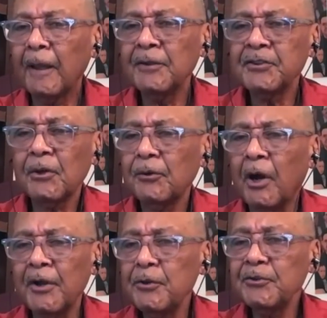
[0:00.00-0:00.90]
And so
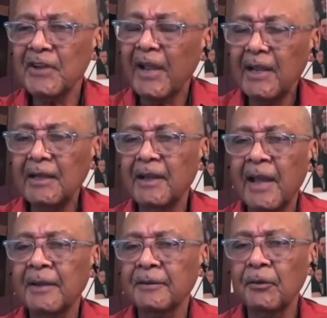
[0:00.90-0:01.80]
are you saying
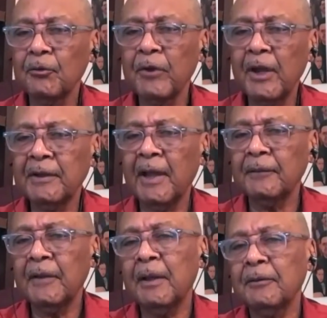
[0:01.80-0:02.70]
that
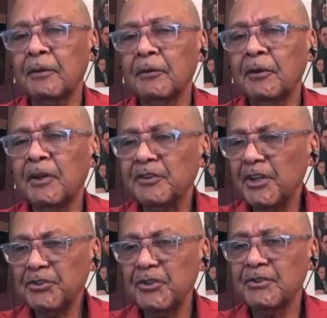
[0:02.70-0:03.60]

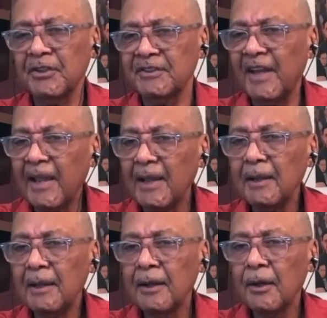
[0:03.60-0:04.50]
conditions
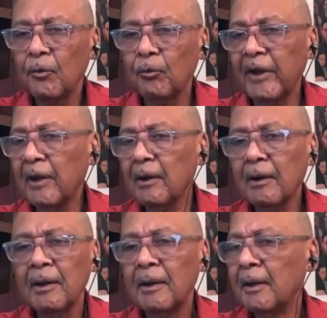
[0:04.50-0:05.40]
today
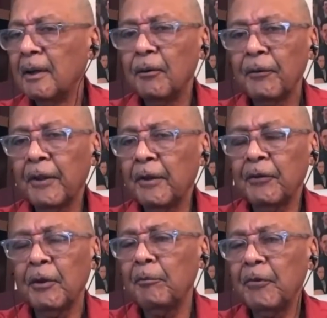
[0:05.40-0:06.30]
where
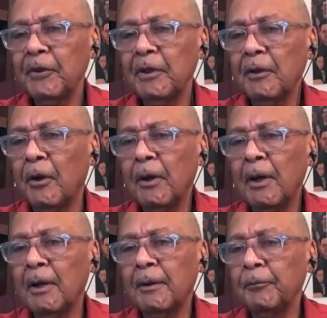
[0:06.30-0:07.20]
we
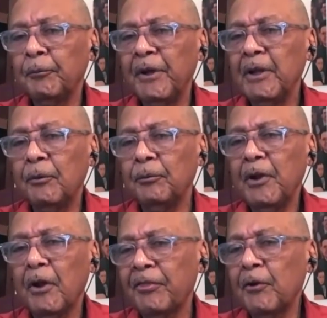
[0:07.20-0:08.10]
are
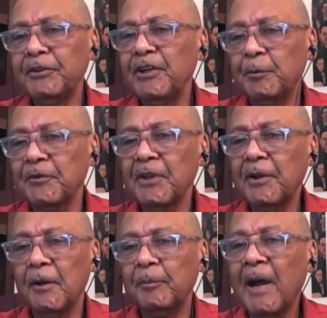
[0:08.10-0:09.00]

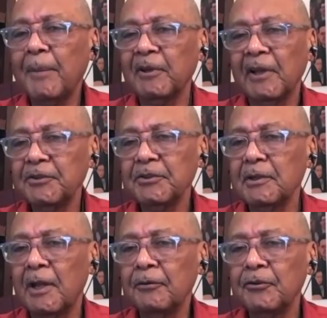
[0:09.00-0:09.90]
13% of the
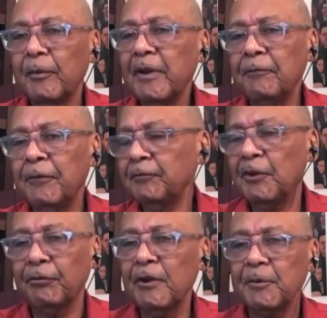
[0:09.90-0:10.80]
population and
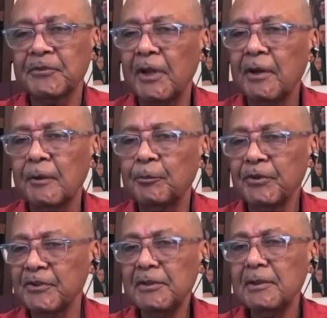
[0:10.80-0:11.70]
53% of the
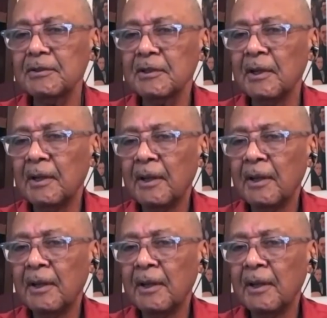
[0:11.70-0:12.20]
prisons,